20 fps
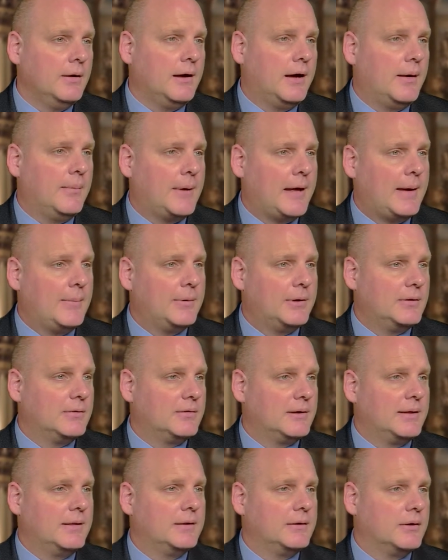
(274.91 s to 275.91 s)
I'm happy to
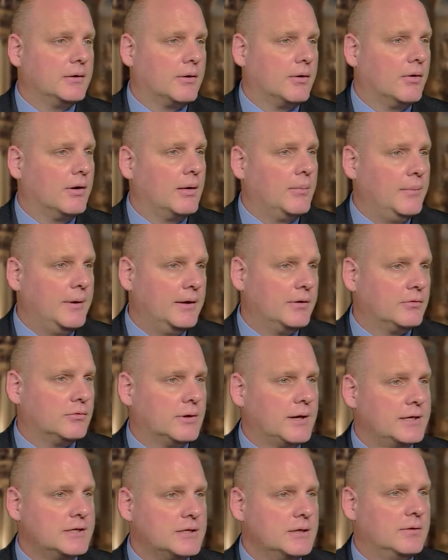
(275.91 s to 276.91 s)
say that the current
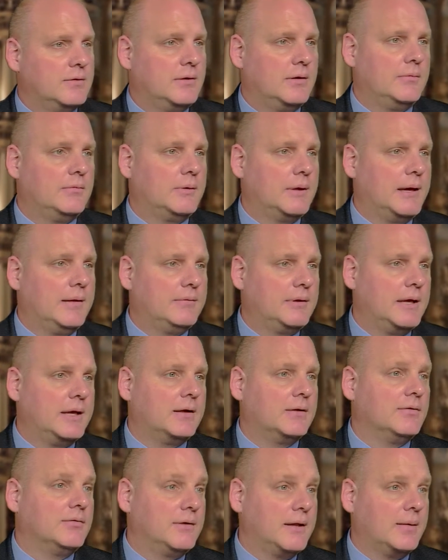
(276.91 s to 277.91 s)
administration seems to have
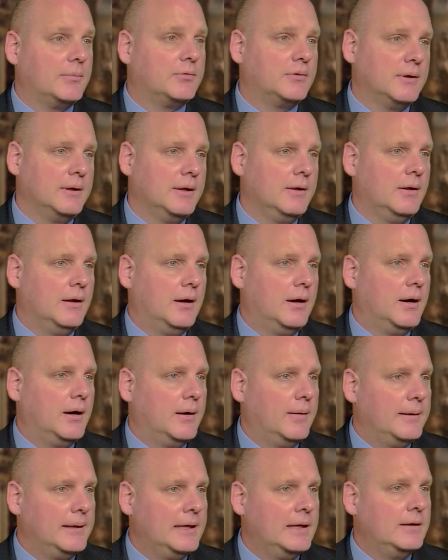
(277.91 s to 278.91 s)
taken steps
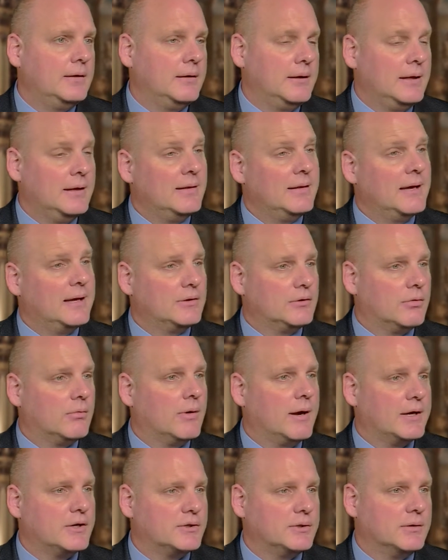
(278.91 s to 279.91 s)
in that
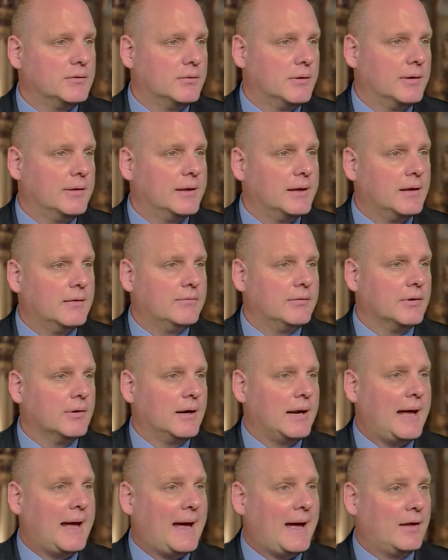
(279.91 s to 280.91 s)
direction. So I think if you're going
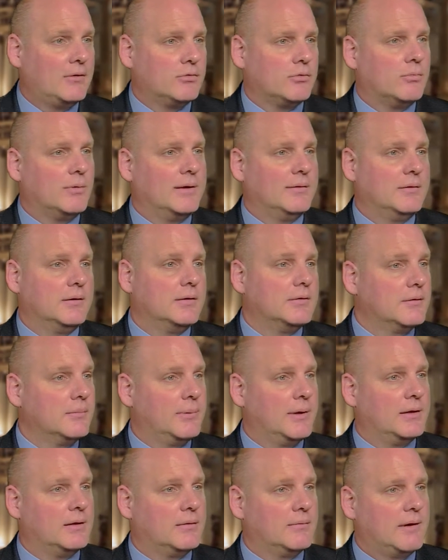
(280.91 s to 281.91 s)
to ask residents of
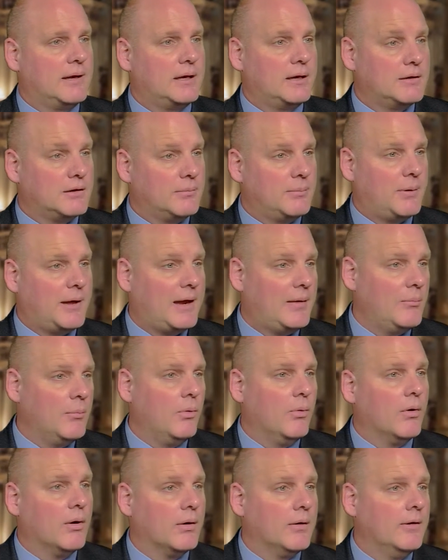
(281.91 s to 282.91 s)
Pennsylvania to pay
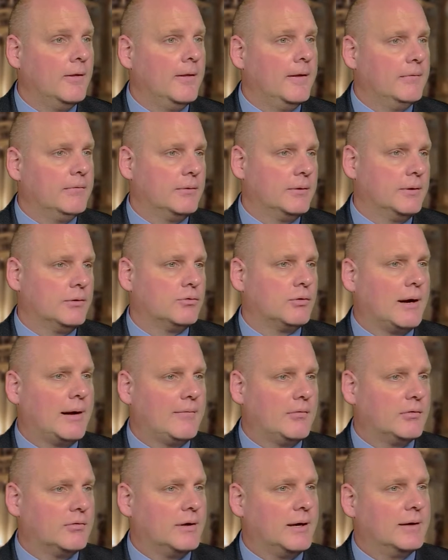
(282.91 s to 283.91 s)
more for their
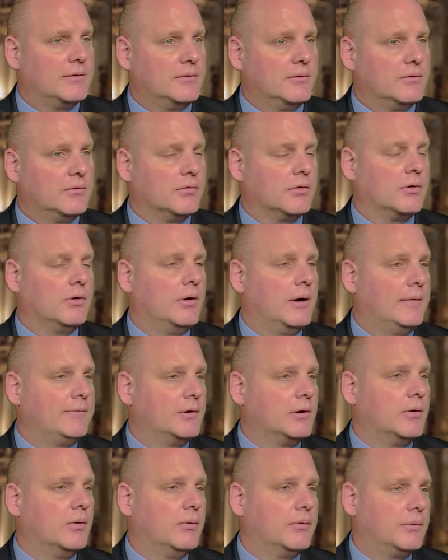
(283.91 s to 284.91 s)
driver's license or have
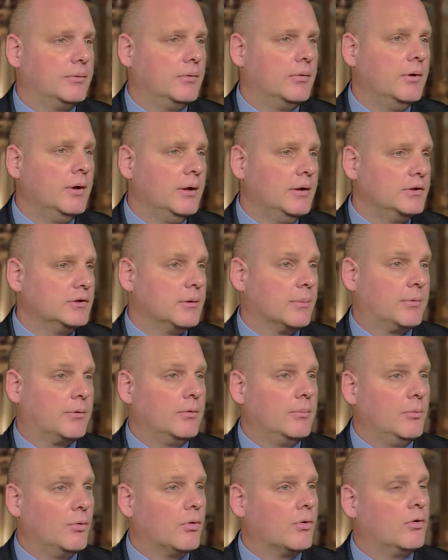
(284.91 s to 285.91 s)
to jump
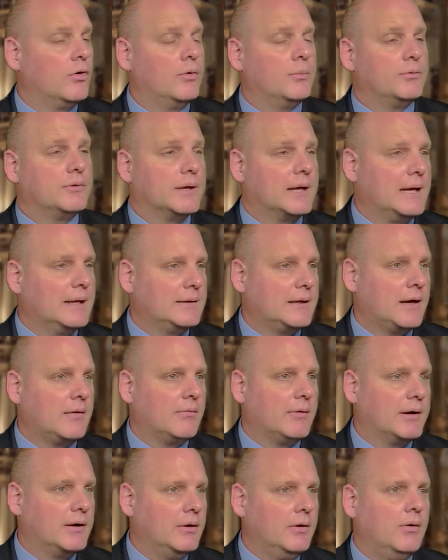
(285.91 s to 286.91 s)
through more hoops to get that
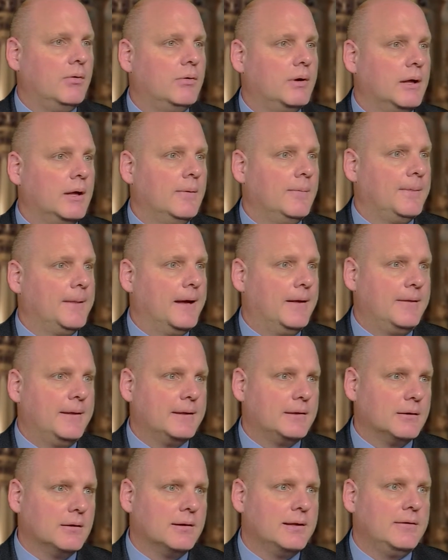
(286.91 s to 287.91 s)
renewed, I
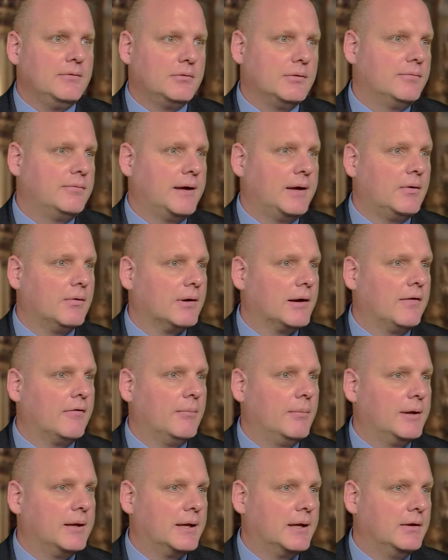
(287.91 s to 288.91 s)
think the least the federal
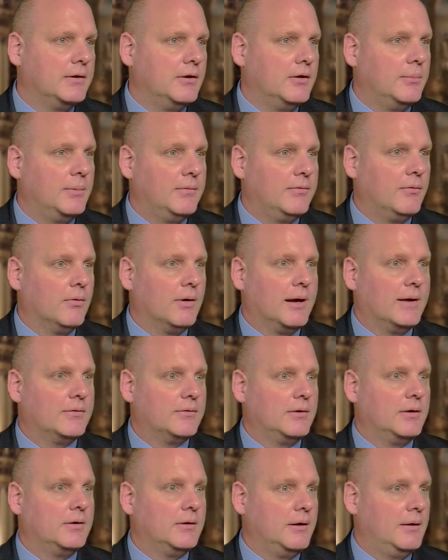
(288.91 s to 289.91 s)
government can do before
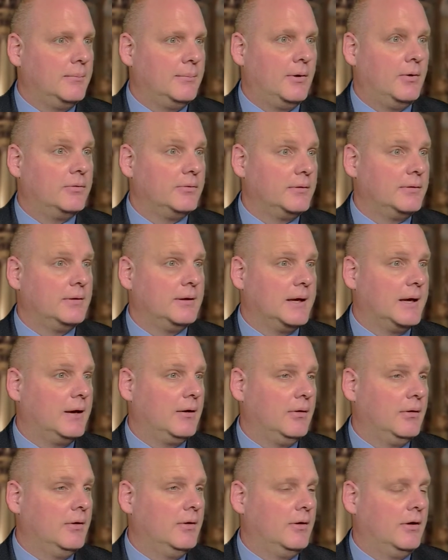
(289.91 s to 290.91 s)
imposing that
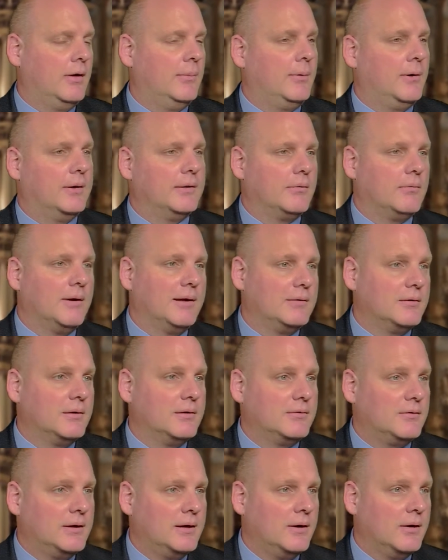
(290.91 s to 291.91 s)
upon the
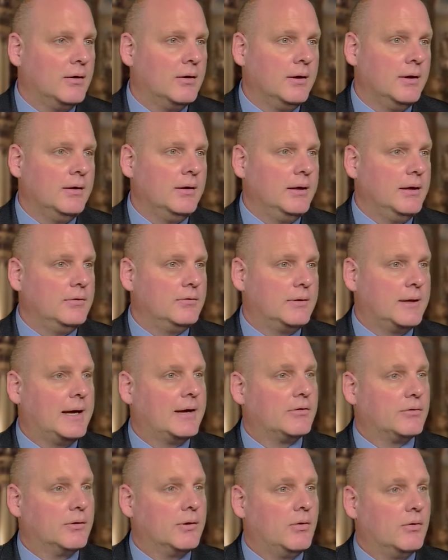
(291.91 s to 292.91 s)
residents here is to
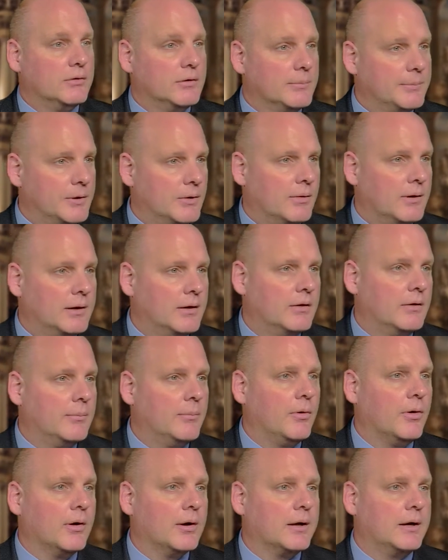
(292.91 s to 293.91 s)
actually hold up their end of the
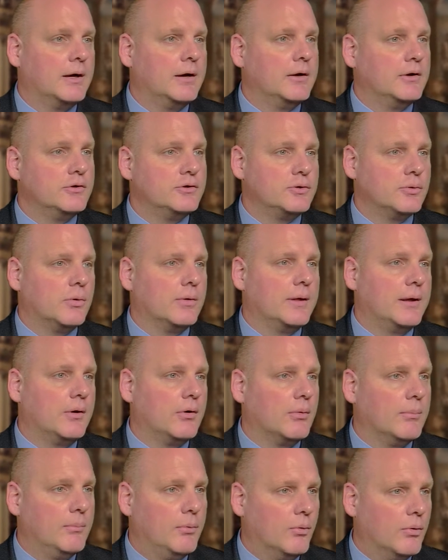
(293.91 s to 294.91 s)
bargain and ensure that
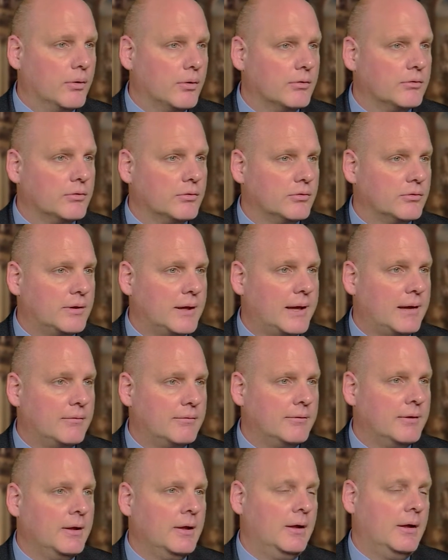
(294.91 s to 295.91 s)
our borders are
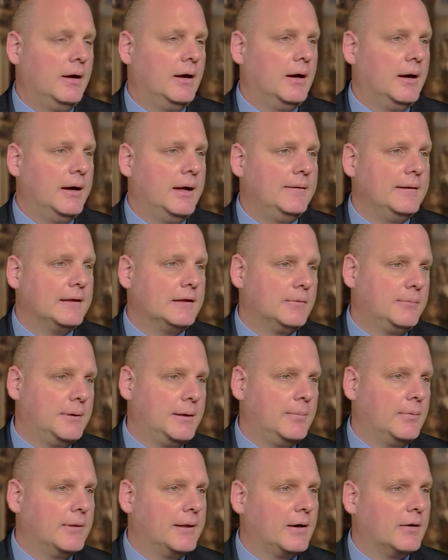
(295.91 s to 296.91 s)
safe and that the
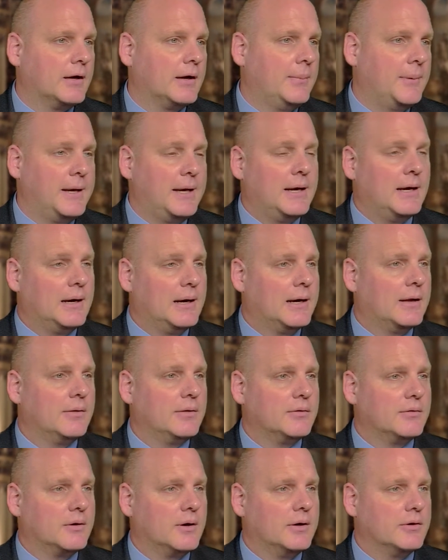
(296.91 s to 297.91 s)
people that are coming in and out of
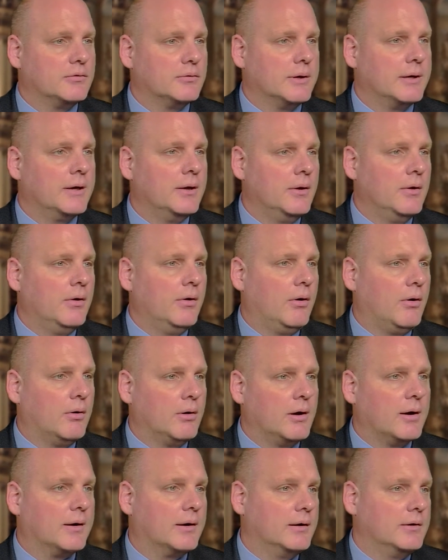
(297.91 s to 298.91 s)
this country are
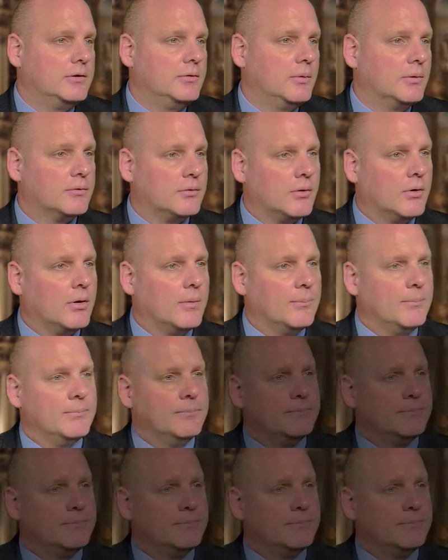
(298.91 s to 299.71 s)
not going to do us harm.